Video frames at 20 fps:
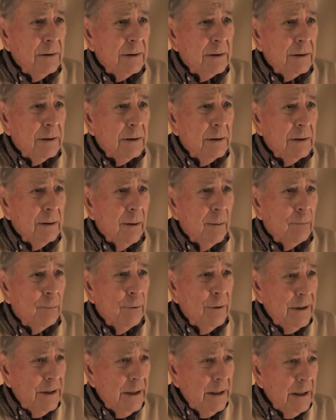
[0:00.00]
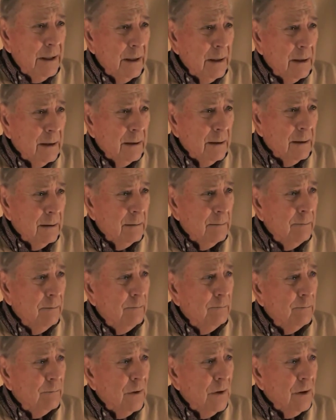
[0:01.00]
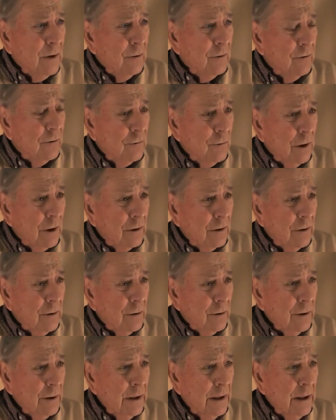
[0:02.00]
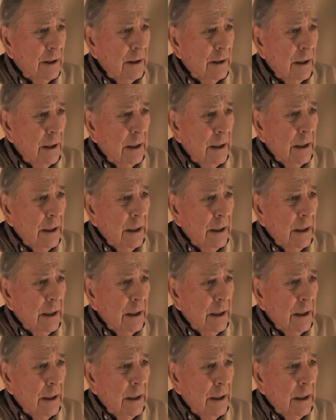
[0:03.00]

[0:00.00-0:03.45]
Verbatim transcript: a printing instructor, and he